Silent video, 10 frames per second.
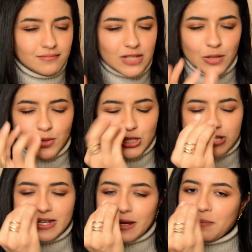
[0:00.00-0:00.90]
Can we
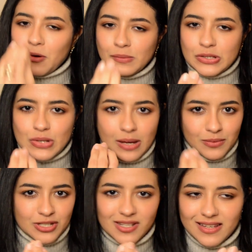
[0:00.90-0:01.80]
just take a moment to
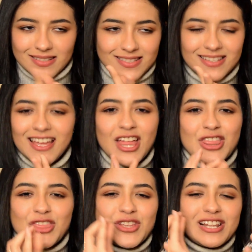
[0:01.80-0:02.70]
appreciate
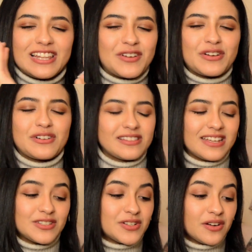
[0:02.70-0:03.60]
the lyrical
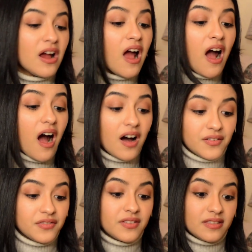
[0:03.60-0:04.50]
nature
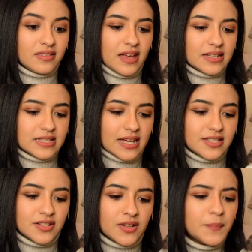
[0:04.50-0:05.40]
of that
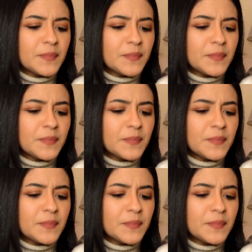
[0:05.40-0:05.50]
title?